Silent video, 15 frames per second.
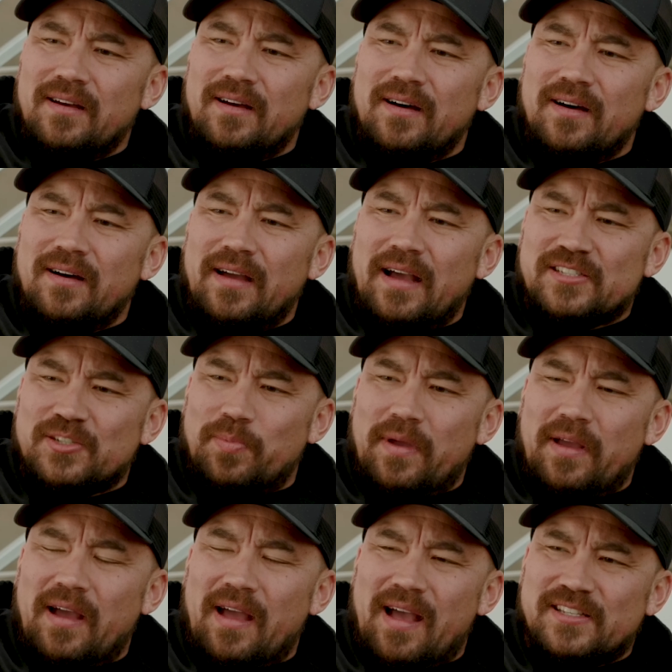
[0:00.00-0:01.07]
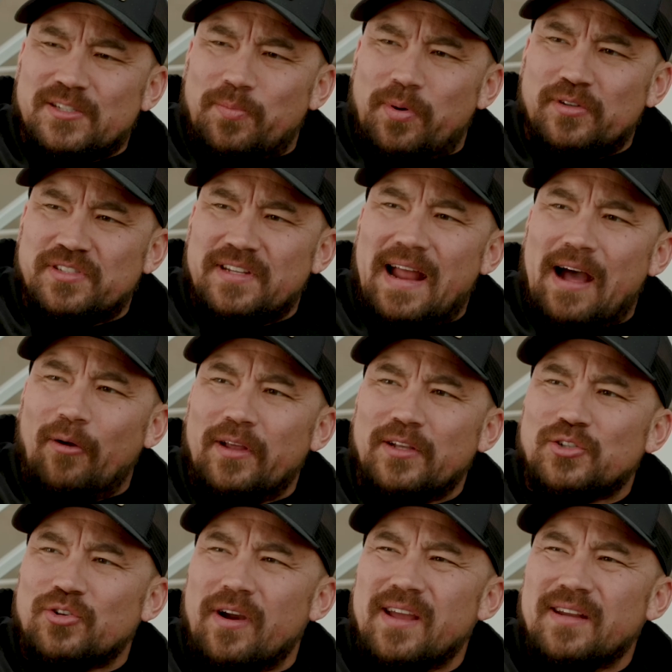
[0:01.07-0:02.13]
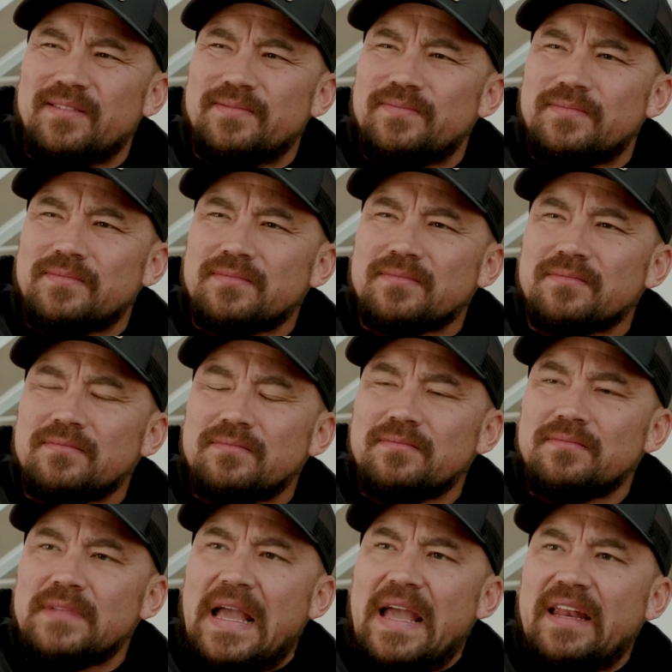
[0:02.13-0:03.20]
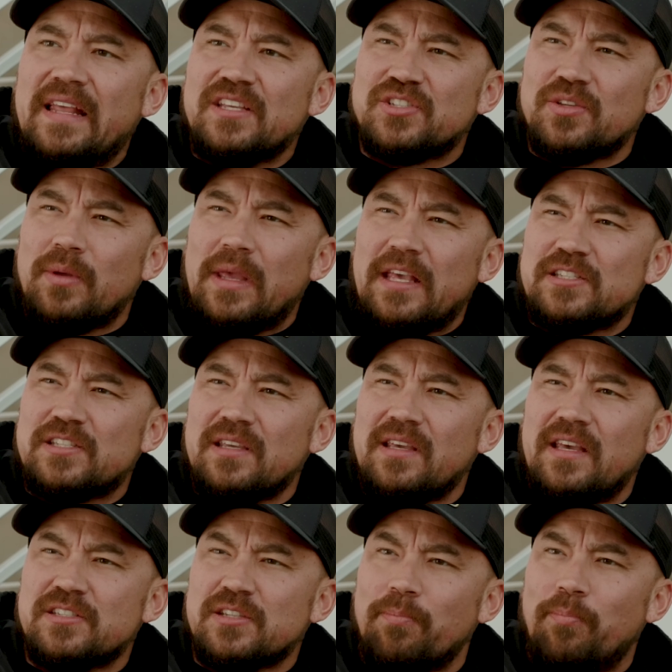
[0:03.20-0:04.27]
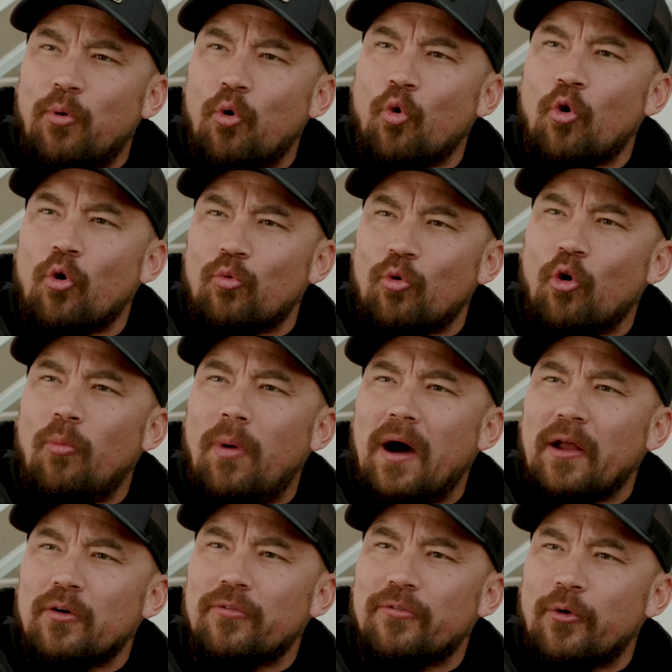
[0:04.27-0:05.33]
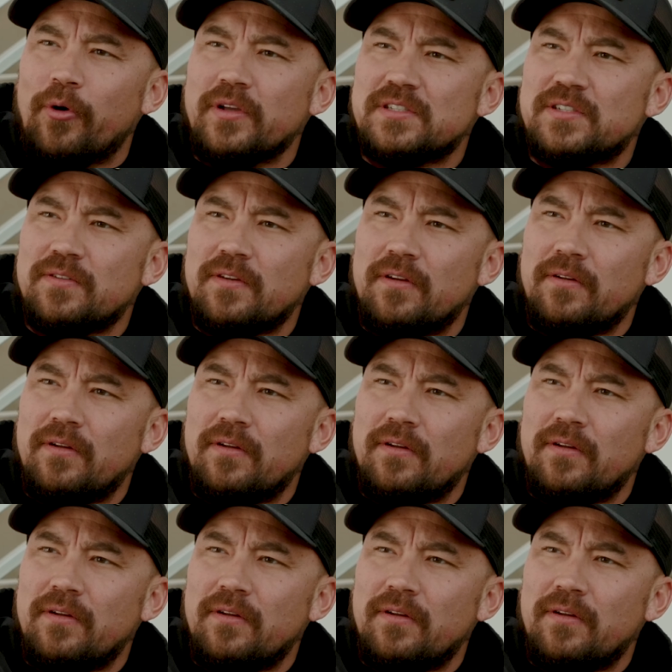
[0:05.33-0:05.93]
as a personality trait, and he's a poor role model for his